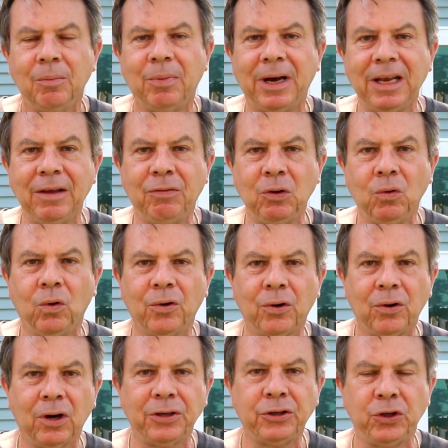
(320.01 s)
But if you
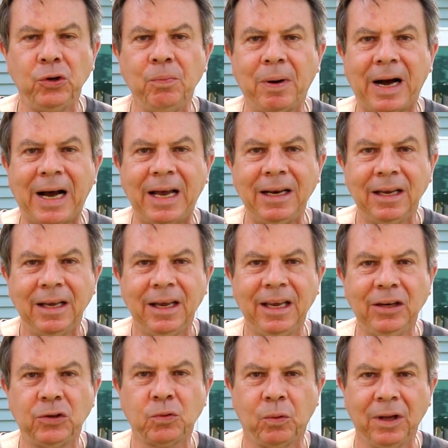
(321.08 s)
order a 2 Baht,
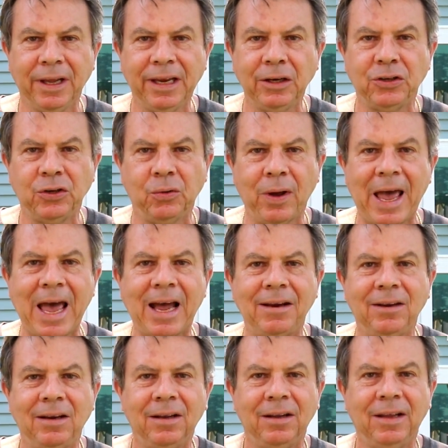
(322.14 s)
he's willing to
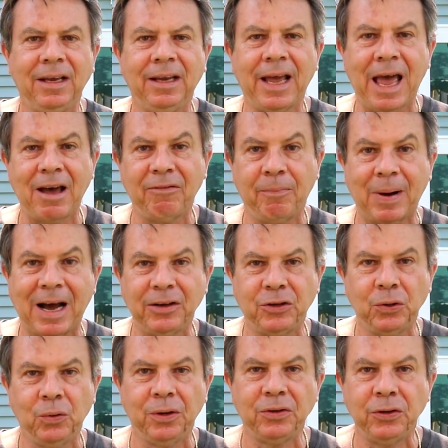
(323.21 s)
add the half Baht
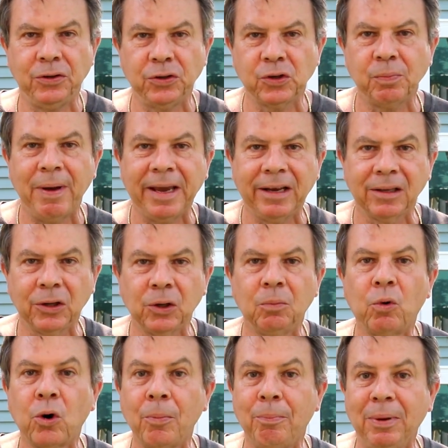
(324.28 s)
to it to just make it a
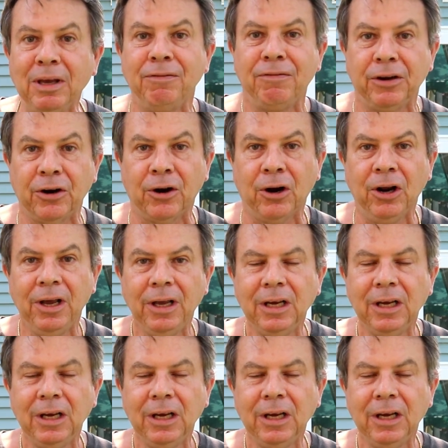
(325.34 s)
little more beefier.